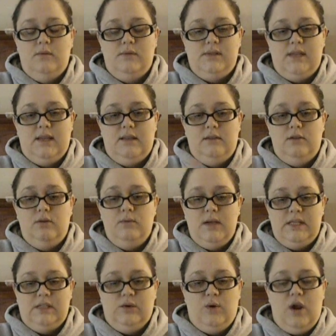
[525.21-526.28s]
It was like a little
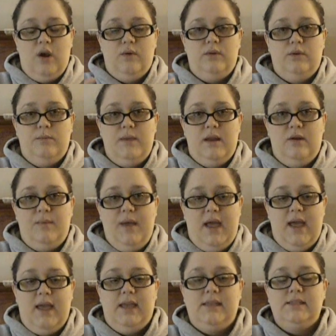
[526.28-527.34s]
red square with little metal
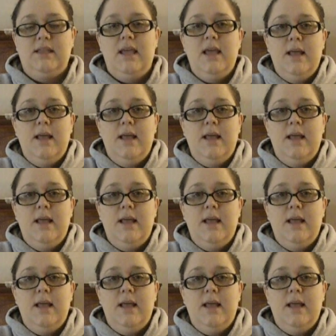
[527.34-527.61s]
pegs,